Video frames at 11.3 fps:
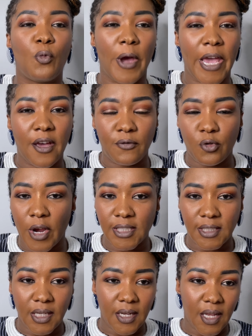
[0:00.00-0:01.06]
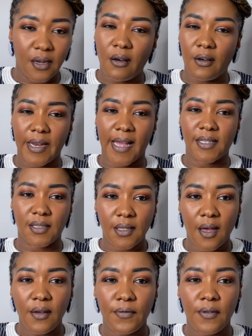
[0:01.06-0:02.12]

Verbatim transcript: way of dressing and all that stuff,